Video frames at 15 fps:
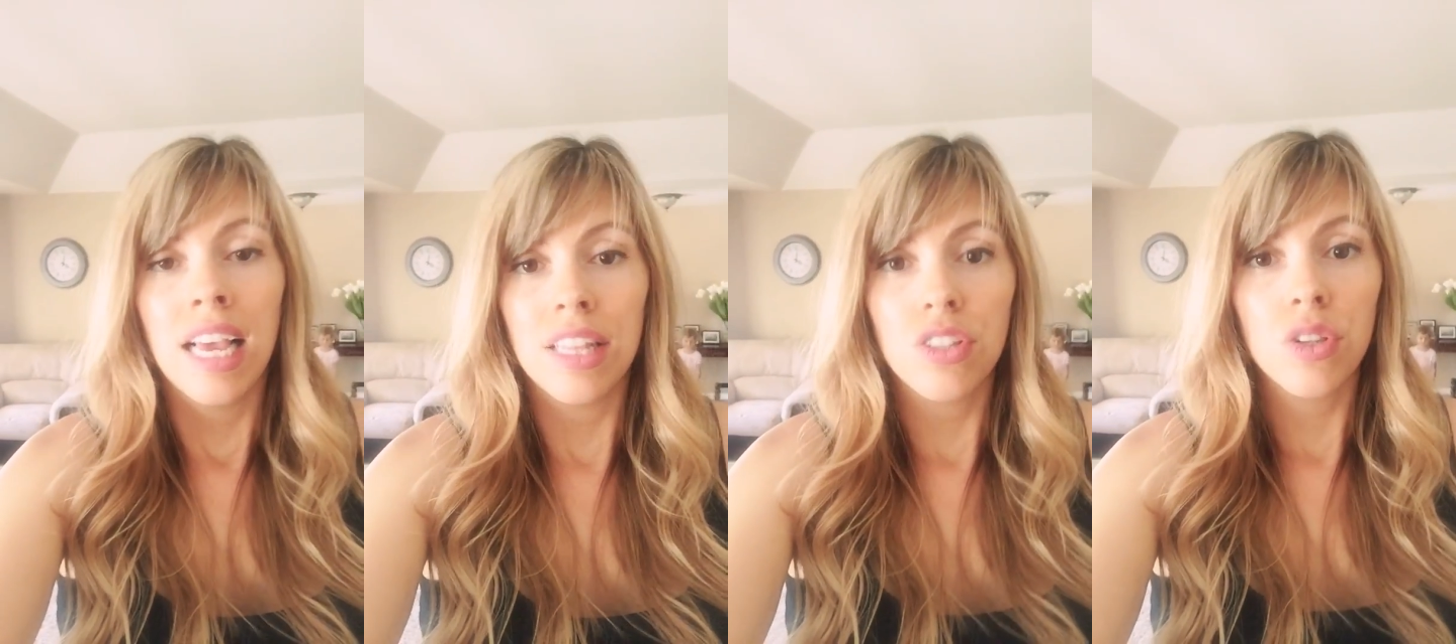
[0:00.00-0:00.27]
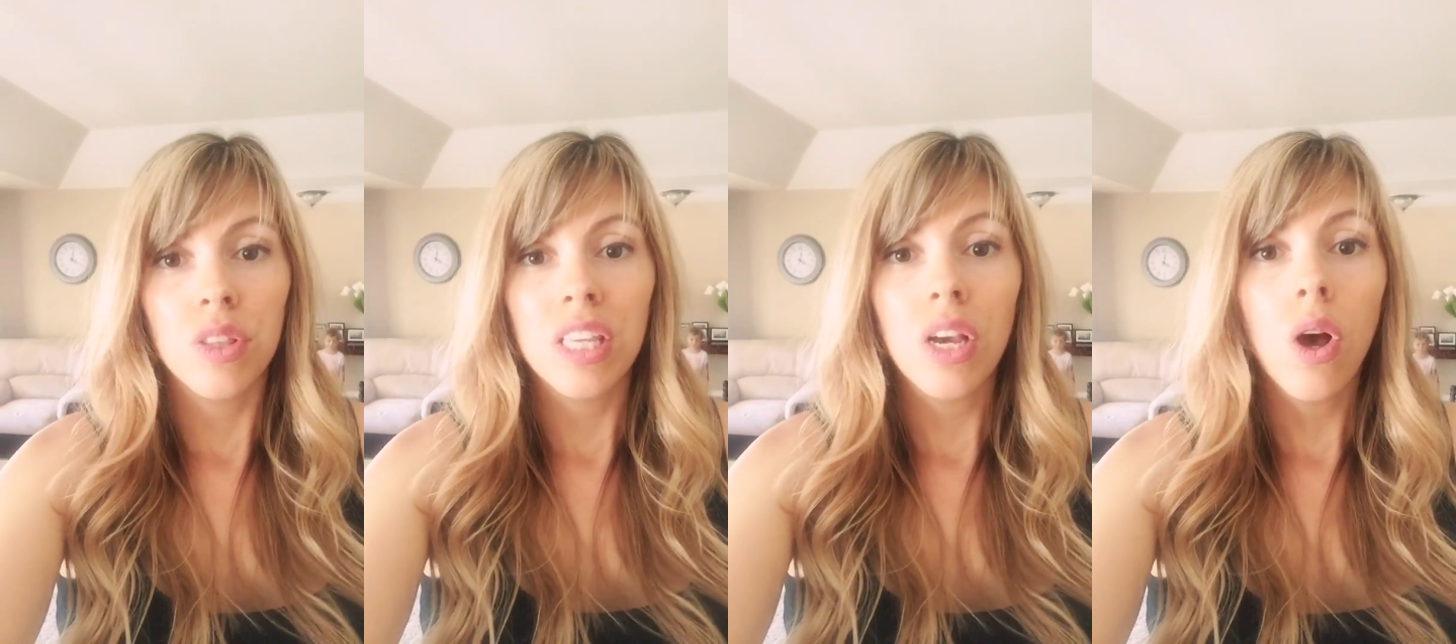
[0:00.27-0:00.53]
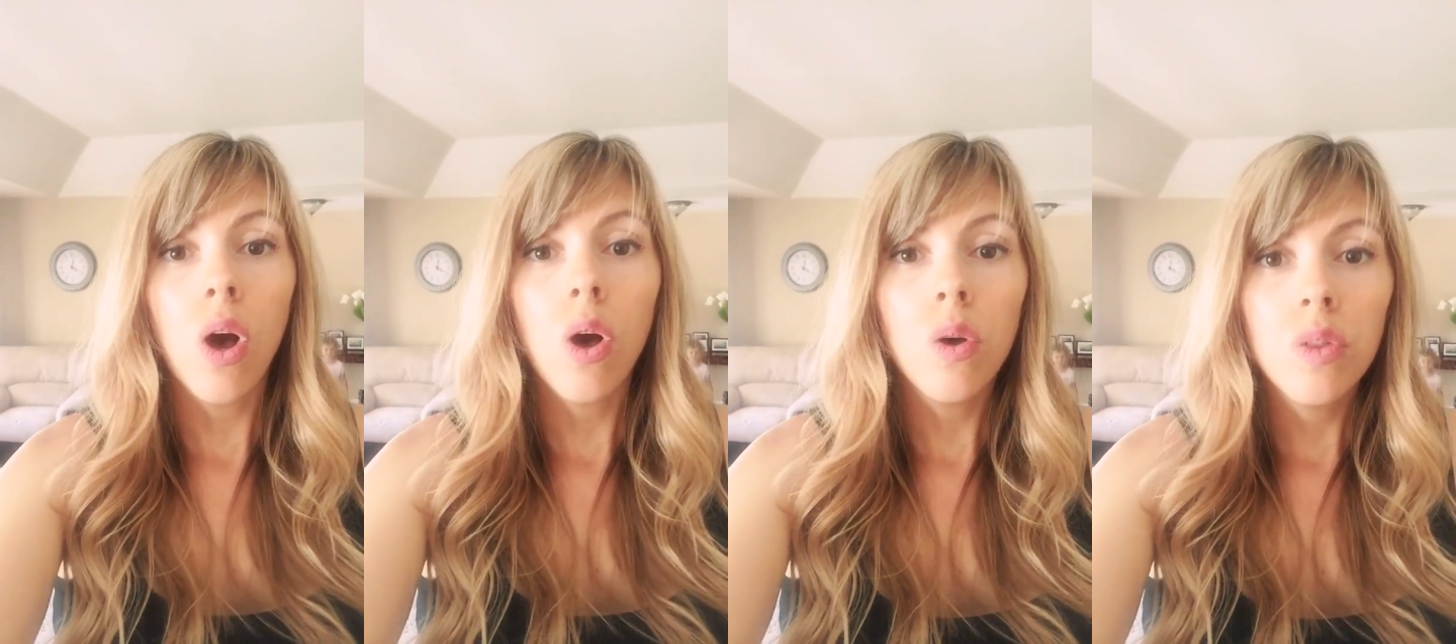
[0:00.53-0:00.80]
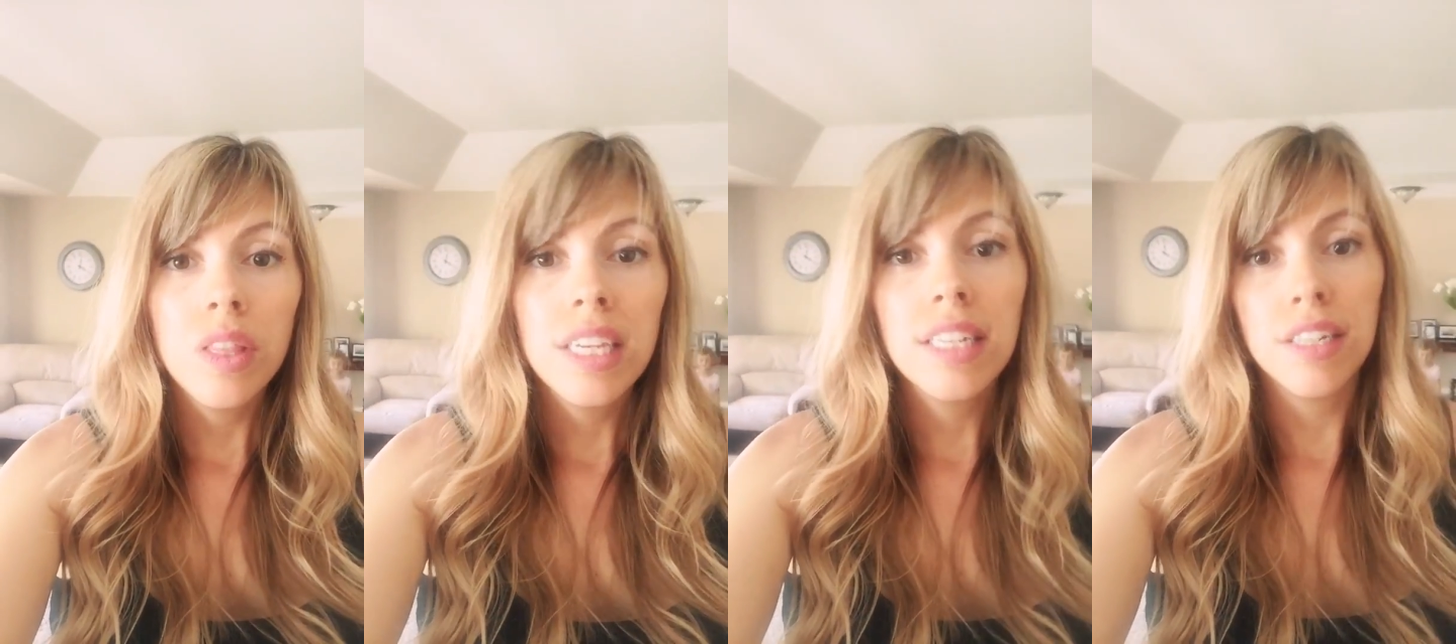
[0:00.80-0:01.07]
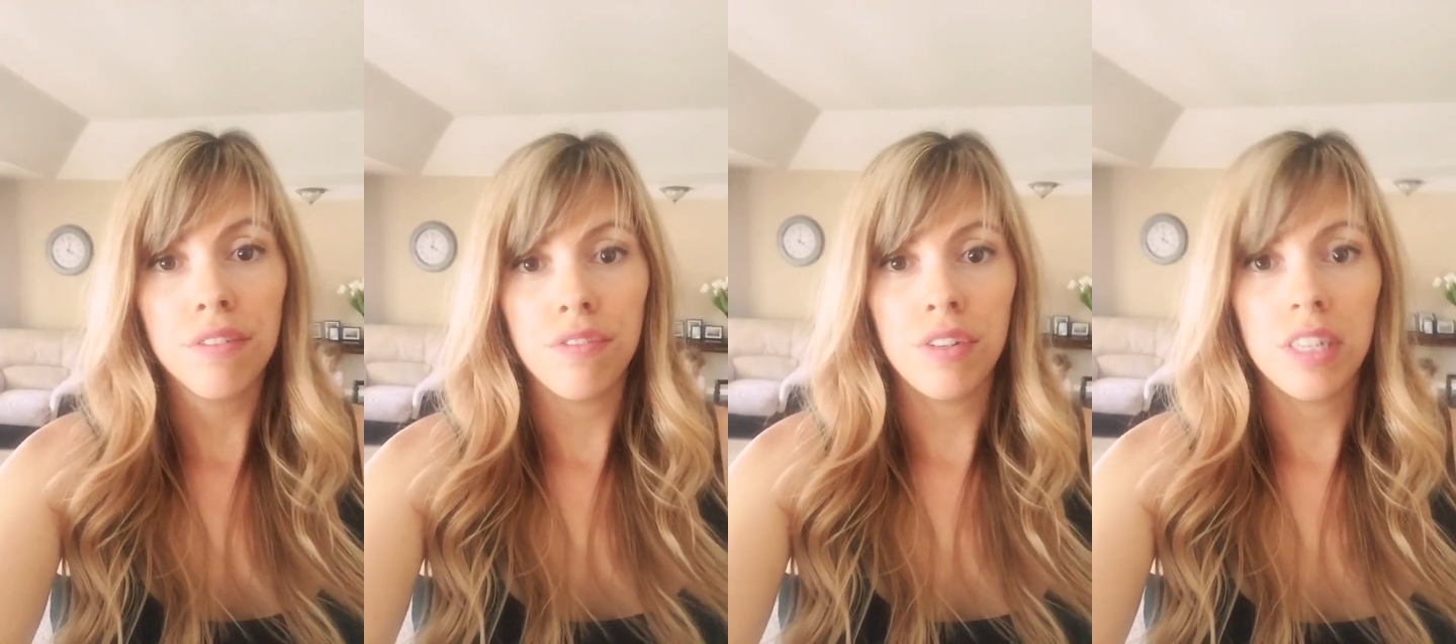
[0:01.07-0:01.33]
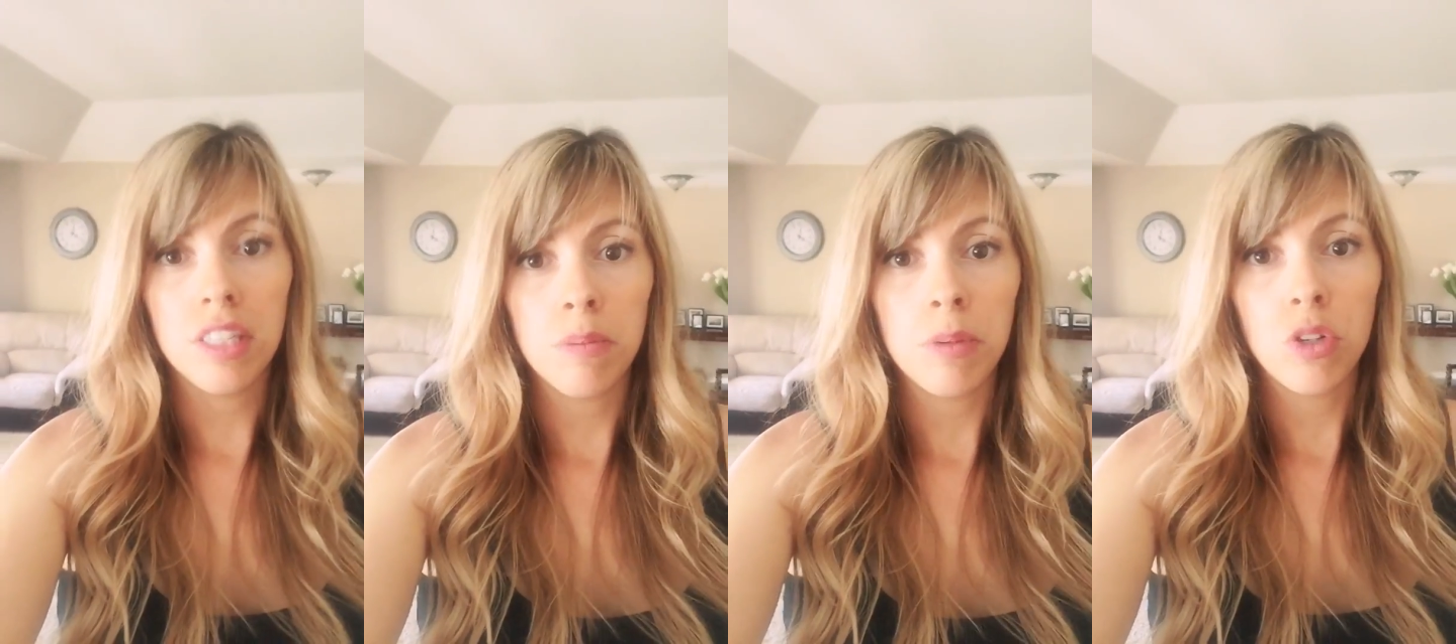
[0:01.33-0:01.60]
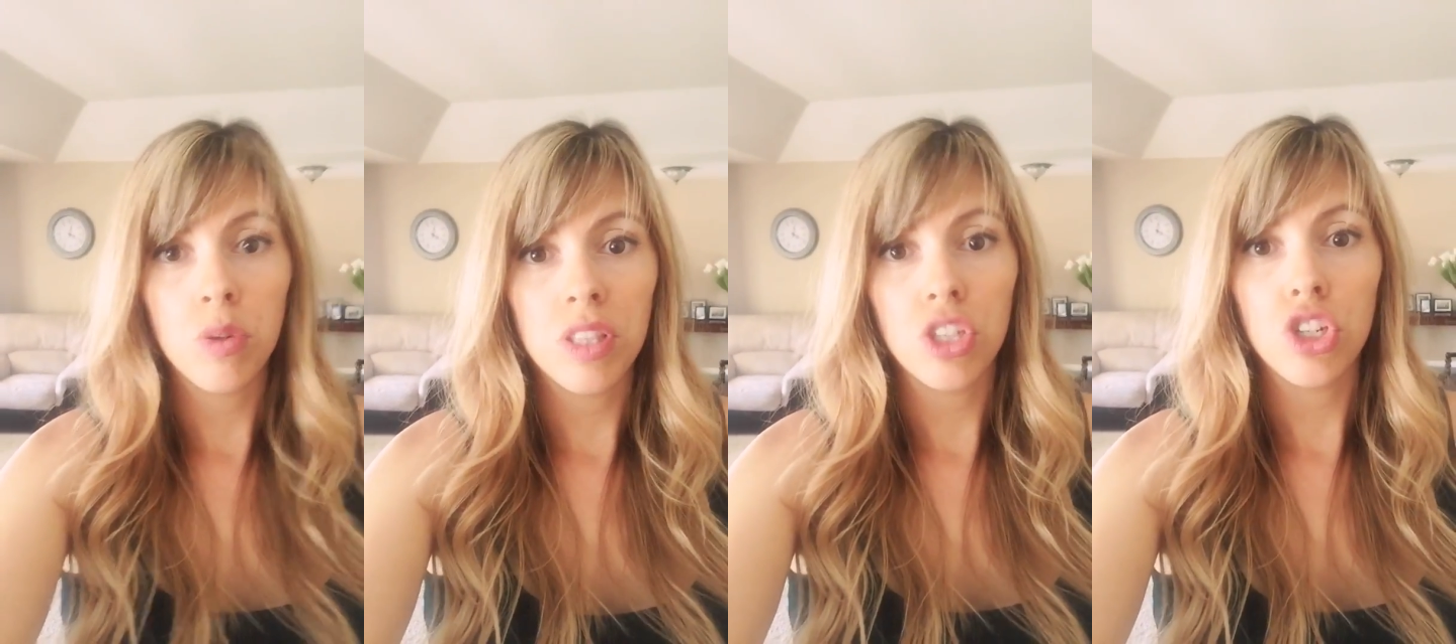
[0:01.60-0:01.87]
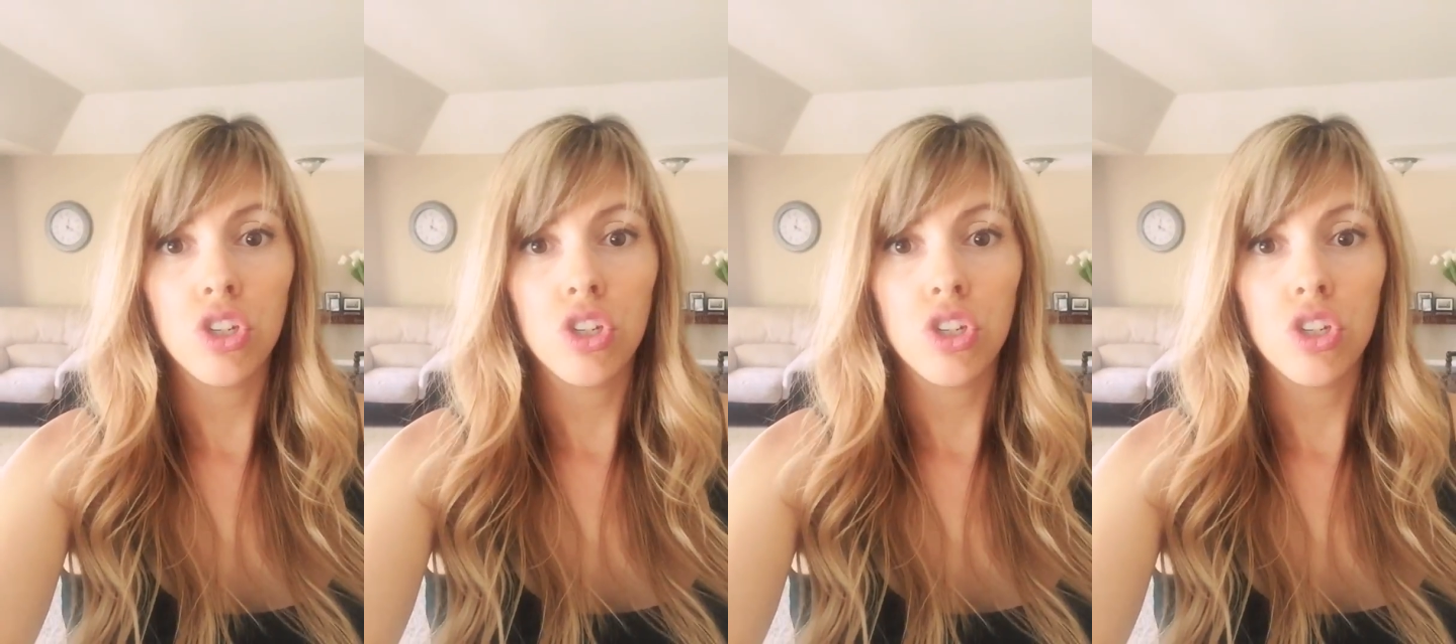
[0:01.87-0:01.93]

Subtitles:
And so the only difference between the